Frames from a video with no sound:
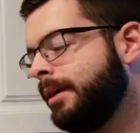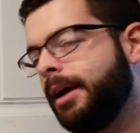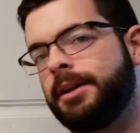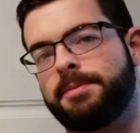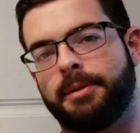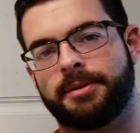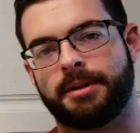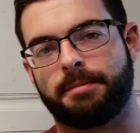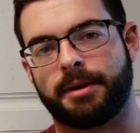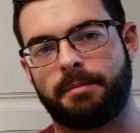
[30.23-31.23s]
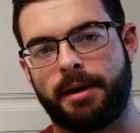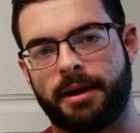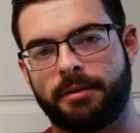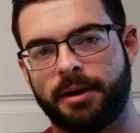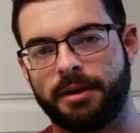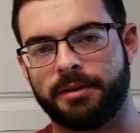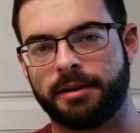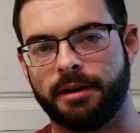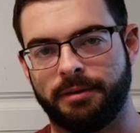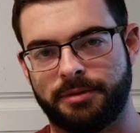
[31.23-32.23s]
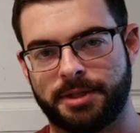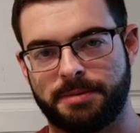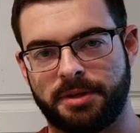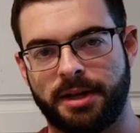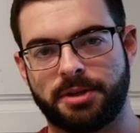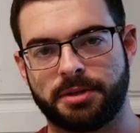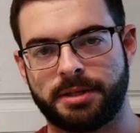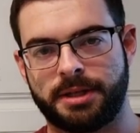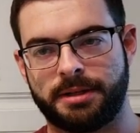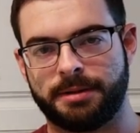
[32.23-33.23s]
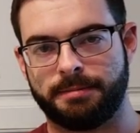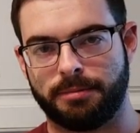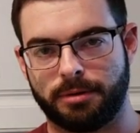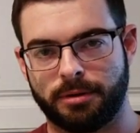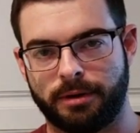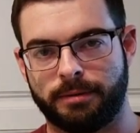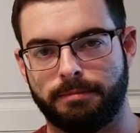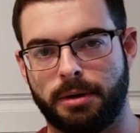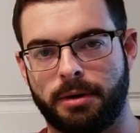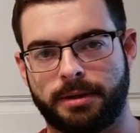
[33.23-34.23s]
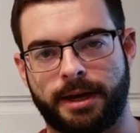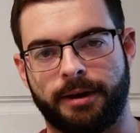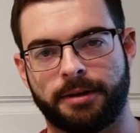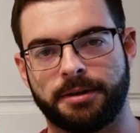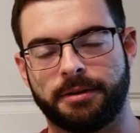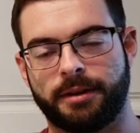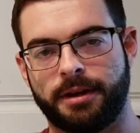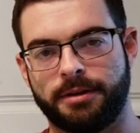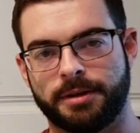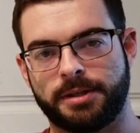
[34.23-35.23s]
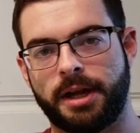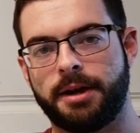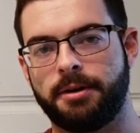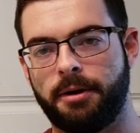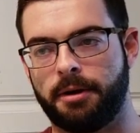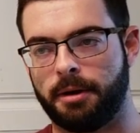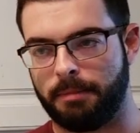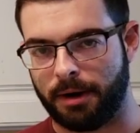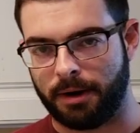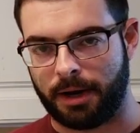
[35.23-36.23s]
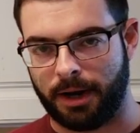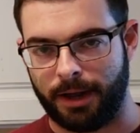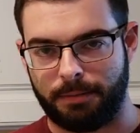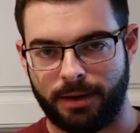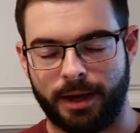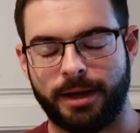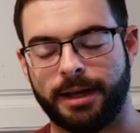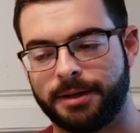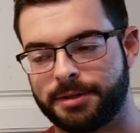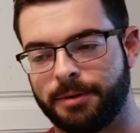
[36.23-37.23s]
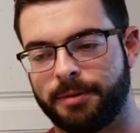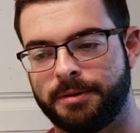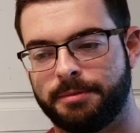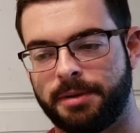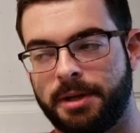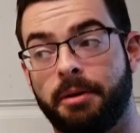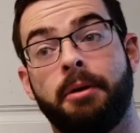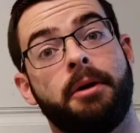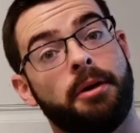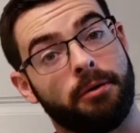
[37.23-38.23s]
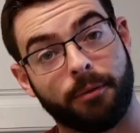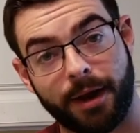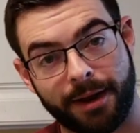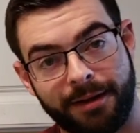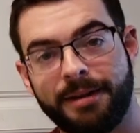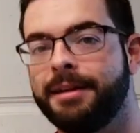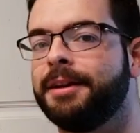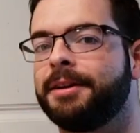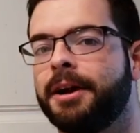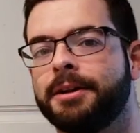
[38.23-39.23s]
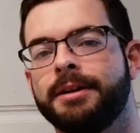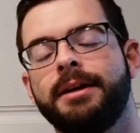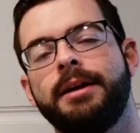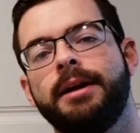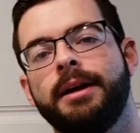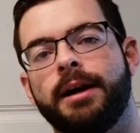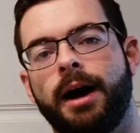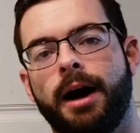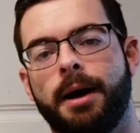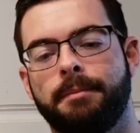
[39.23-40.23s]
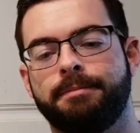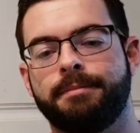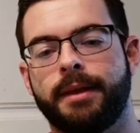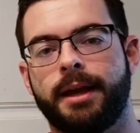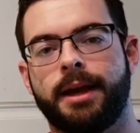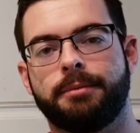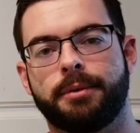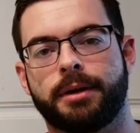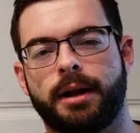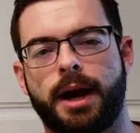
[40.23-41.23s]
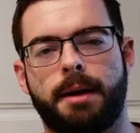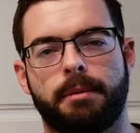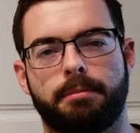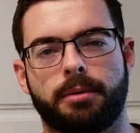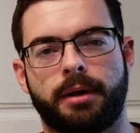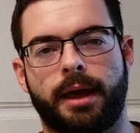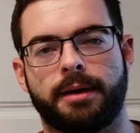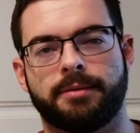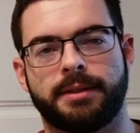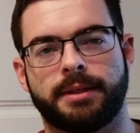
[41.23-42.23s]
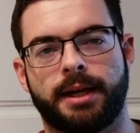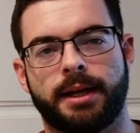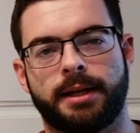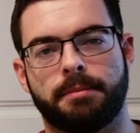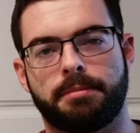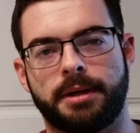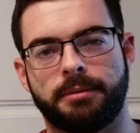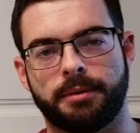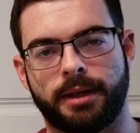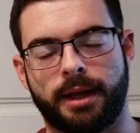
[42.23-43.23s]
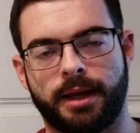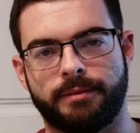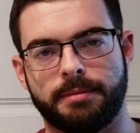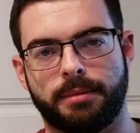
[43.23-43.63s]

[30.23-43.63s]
and is built up on a background of substantially more malt character than your standard American IPA. It is going to be red in color, um, and we're gonna hop it pretty heavily to kind of compete with that heavy